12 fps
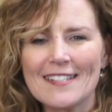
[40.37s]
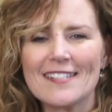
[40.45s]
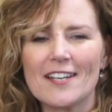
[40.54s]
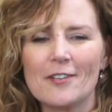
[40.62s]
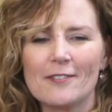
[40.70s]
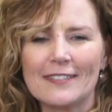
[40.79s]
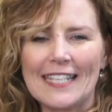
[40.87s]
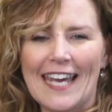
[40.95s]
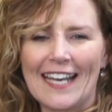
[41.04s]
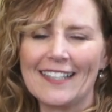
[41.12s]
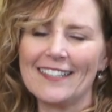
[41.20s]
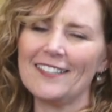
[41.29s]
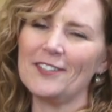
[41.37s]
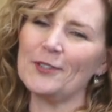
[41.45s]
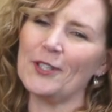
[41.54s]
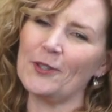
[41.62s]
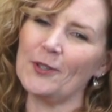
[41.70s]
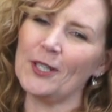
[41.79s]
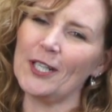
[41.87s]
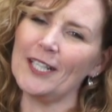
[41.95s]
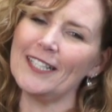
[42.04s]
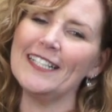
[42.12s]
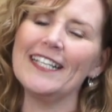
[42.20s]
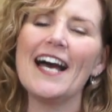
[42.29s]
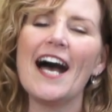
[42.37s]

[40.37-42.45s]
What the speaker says: so Natalie, you go girl.